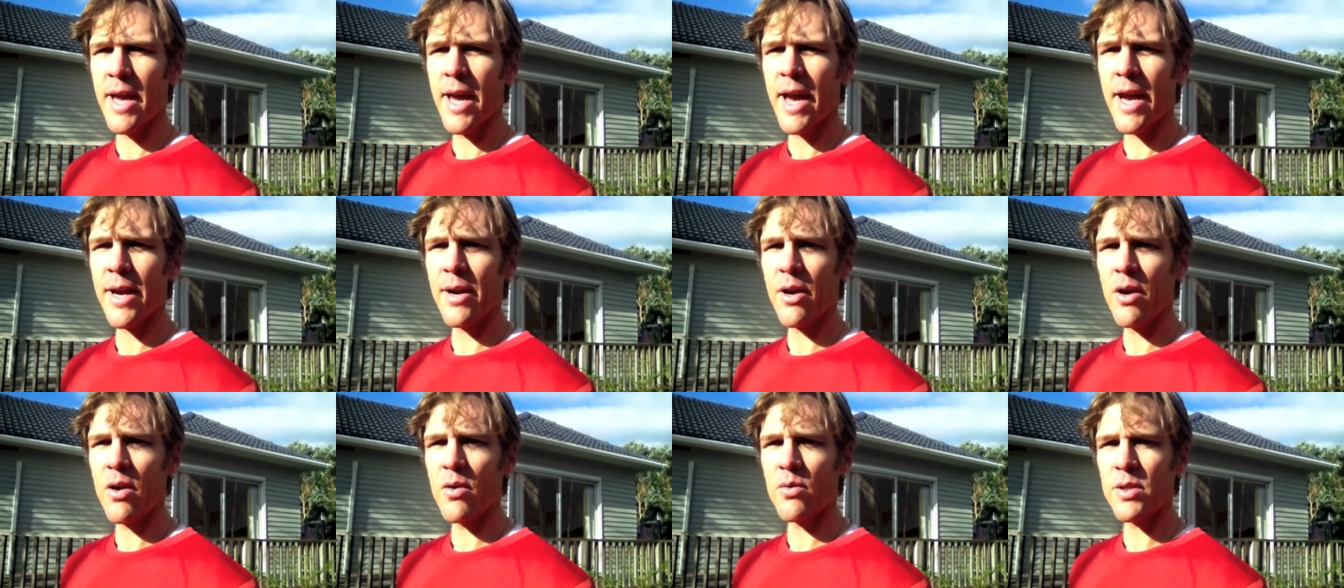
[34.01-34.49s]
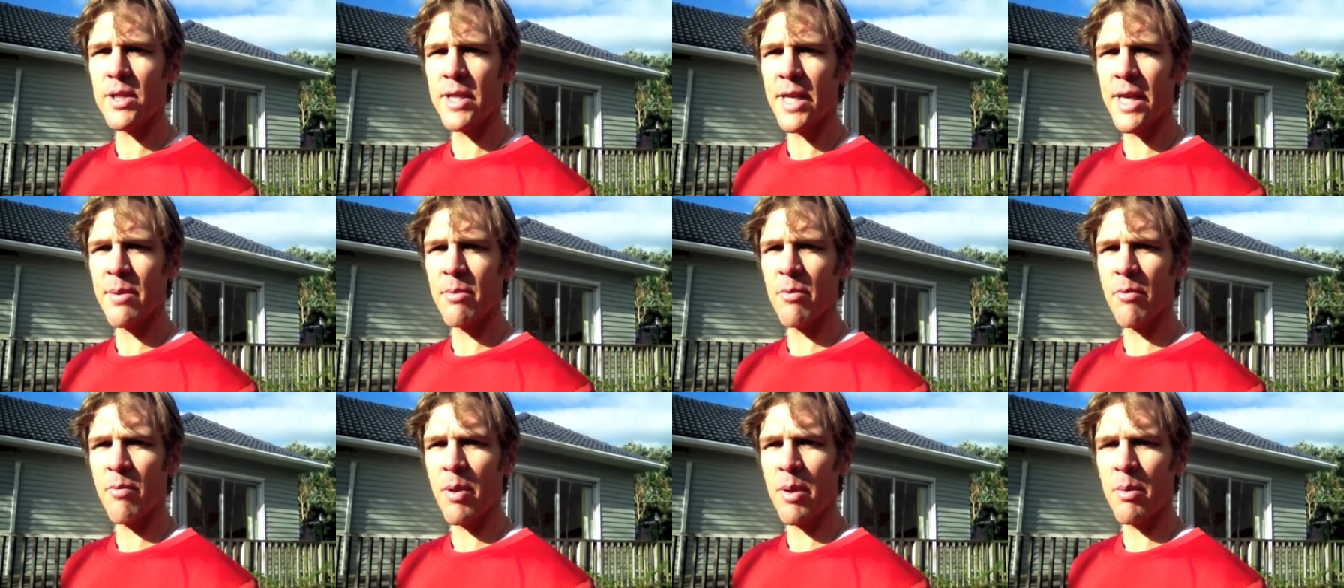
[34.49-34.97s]
and a whole
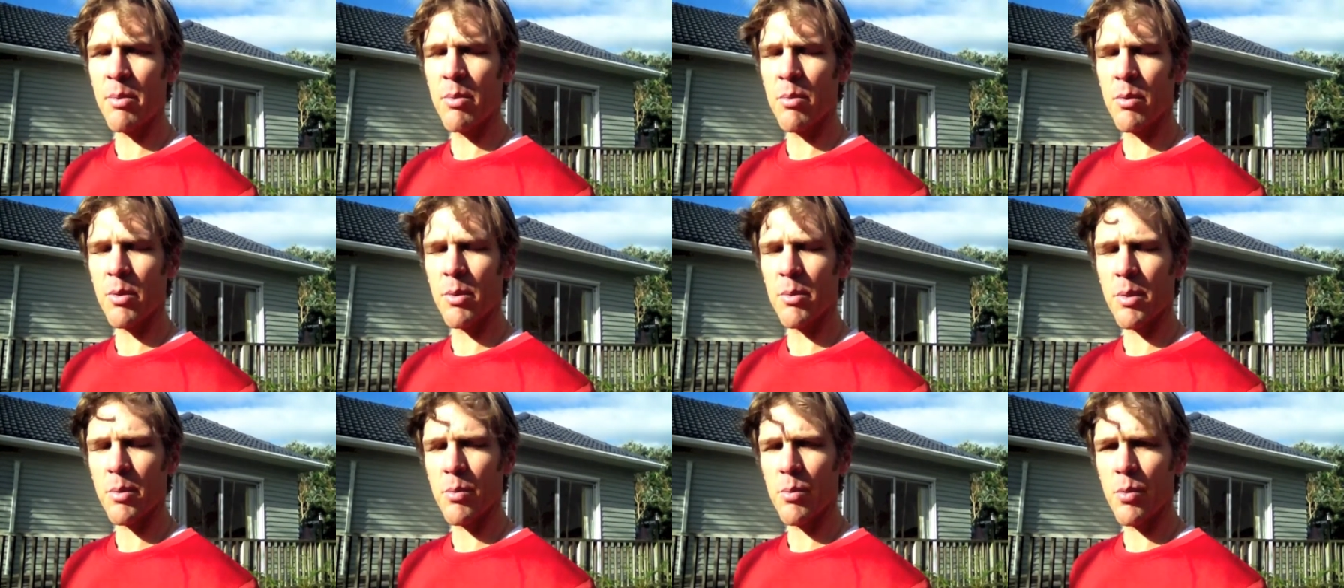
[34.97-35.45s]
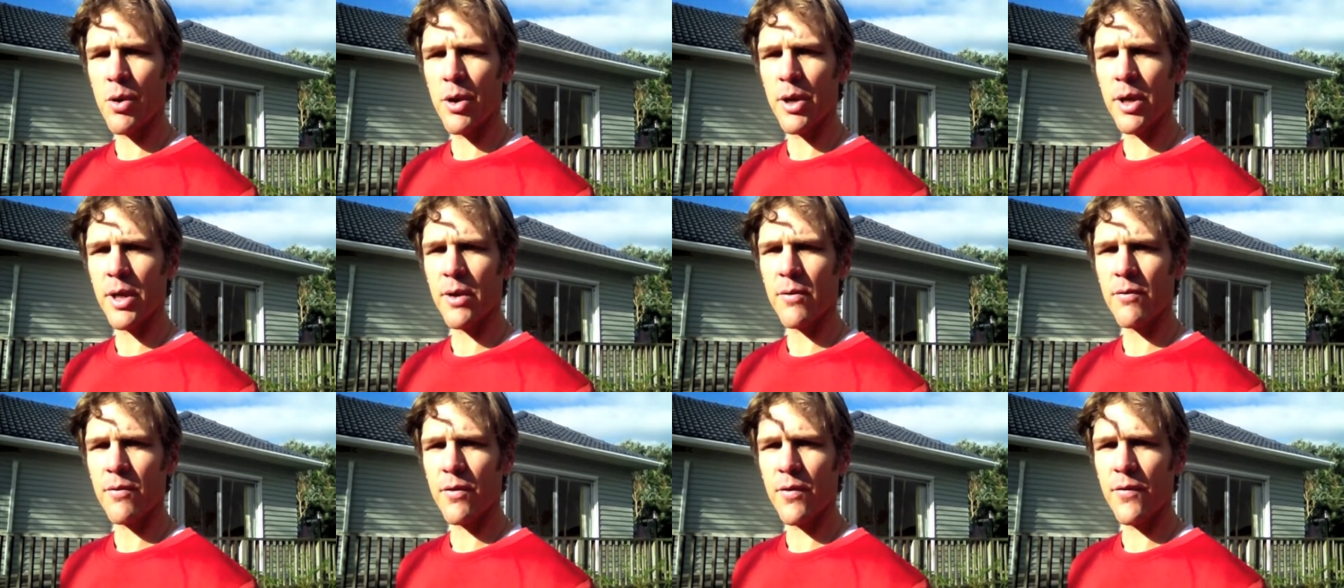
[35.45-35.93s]
team of people would have been
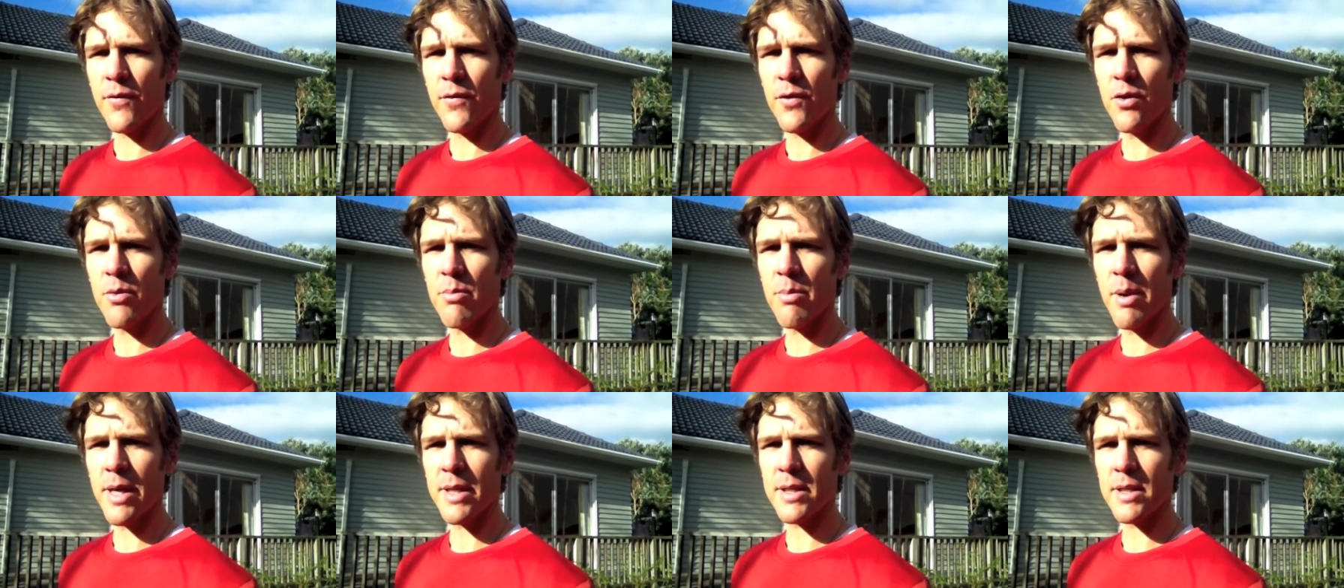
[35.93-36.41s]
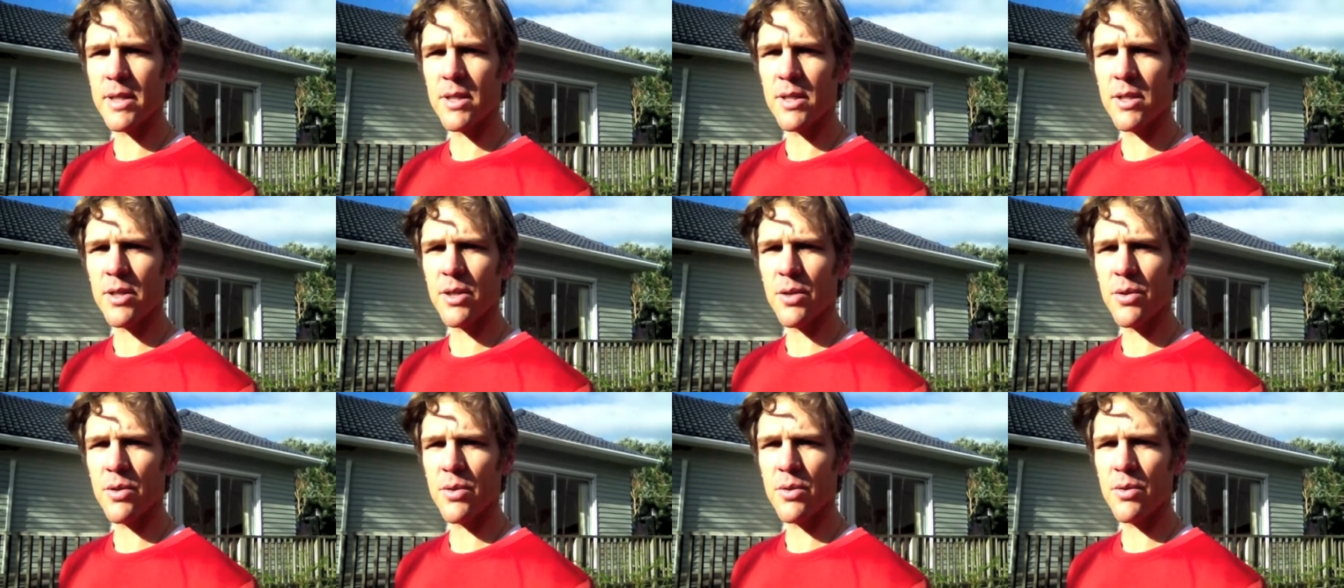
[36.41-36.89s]
working for a few months
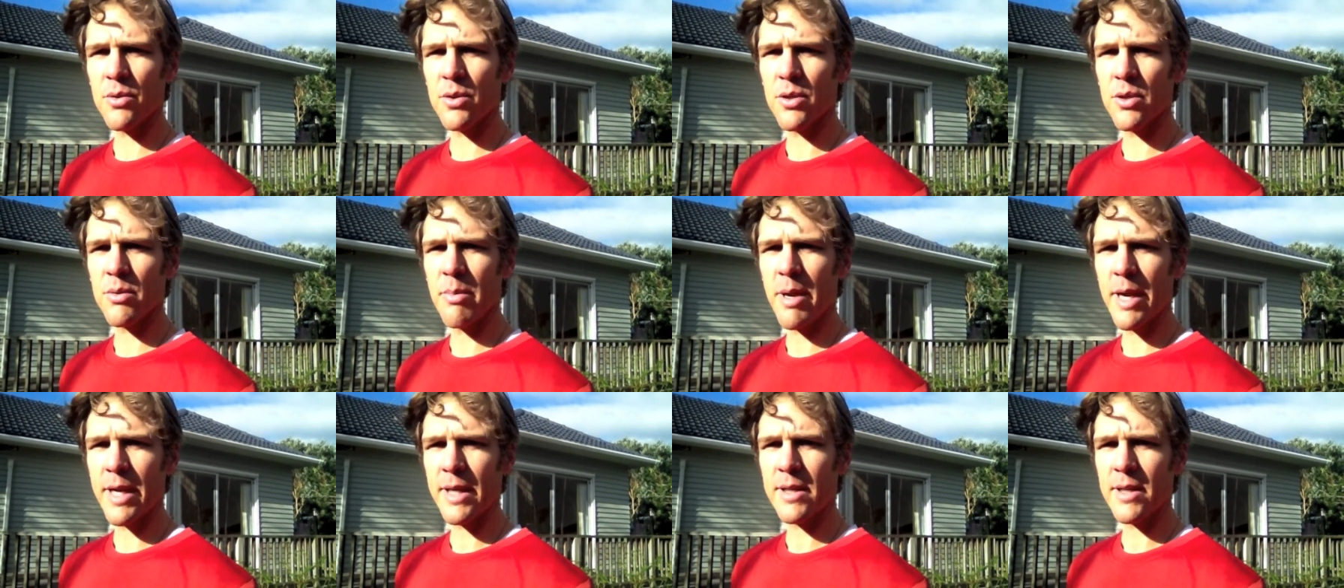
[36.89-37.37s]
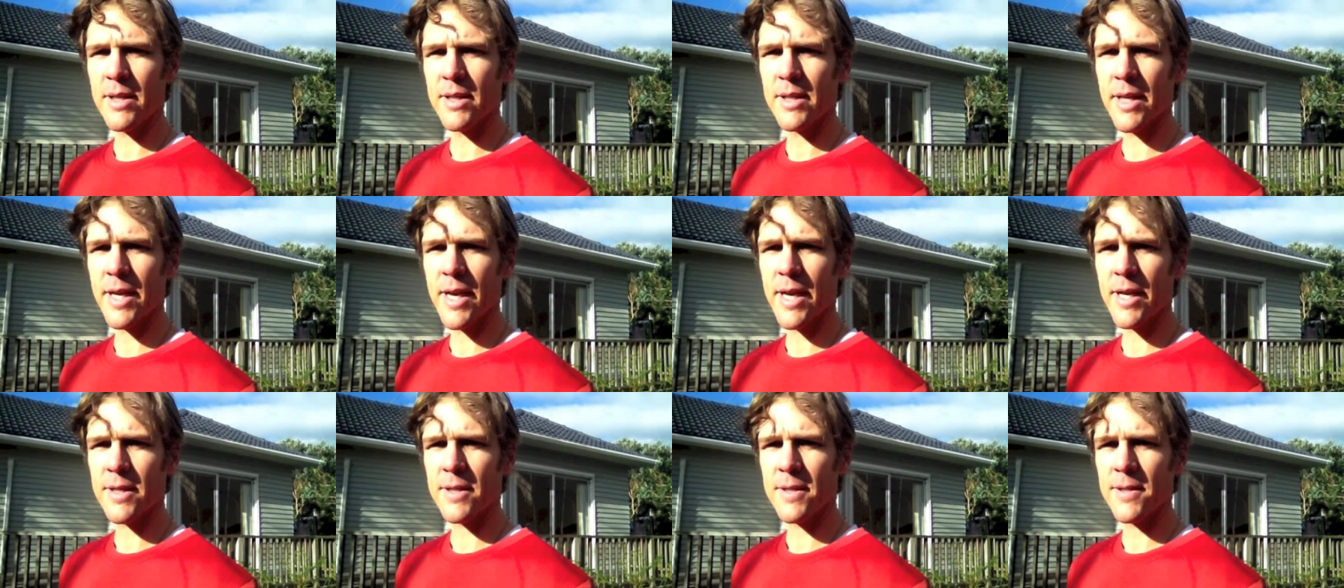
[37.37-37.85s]
to, to make this
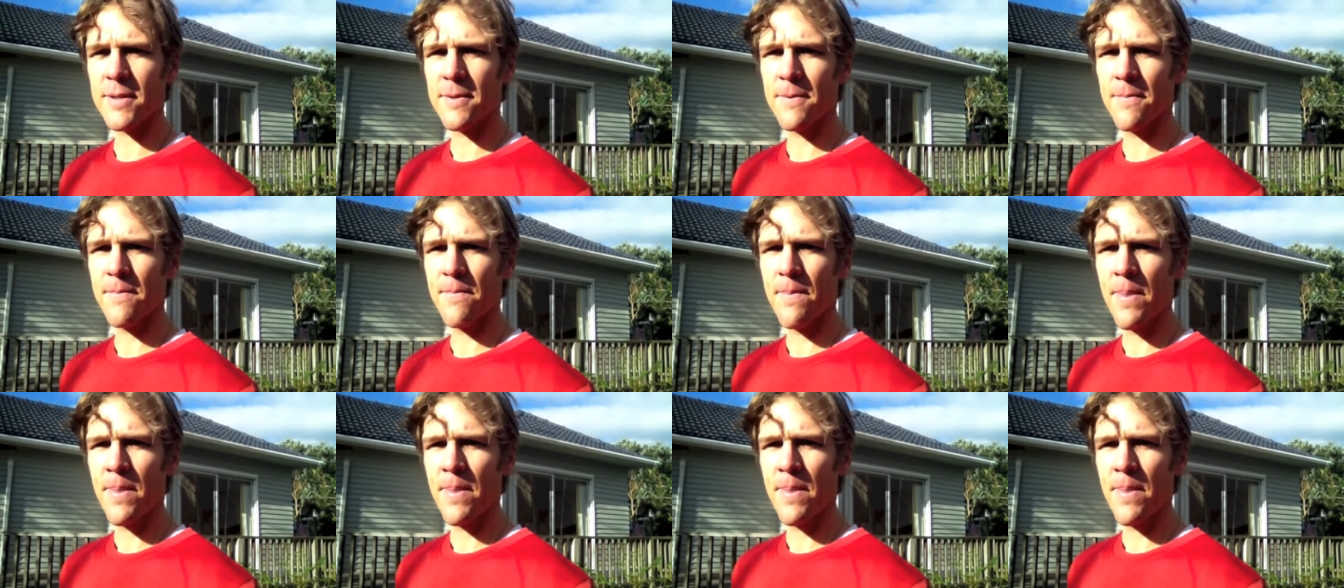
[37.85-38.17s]
house.